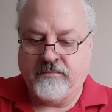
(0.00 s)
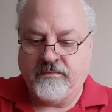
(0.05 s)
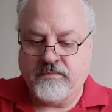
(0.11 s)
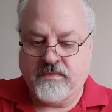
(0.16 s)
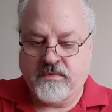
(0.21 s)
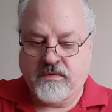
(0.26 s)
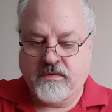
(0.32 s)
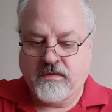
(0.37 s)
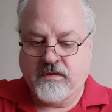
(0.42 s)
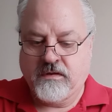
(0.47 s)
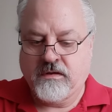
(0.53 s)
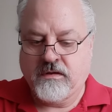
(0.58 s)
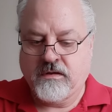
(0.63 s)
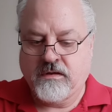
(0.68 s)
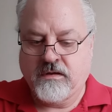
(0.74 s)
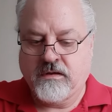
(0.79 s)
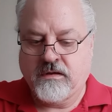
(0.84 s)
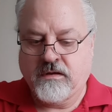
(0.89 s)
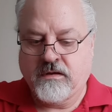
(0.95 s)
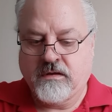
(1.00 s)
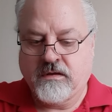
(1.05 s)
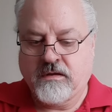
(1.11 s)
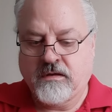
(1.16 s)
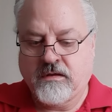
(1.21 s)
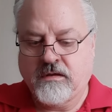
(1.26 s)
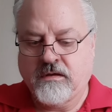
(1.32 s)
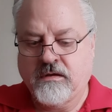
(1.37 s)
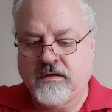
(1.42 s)

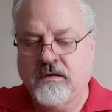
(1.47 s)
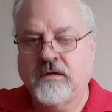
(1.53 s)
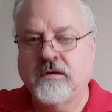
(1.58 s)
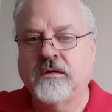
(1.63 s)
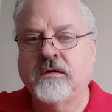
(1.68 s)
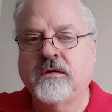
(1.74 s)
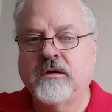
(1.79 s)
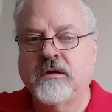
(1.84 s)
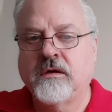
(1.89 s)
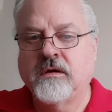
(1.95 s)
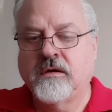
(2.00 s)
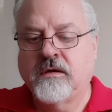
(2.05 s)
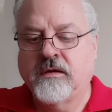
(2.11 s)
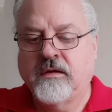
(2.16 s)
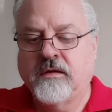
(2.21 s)
No one is speaking in this clip.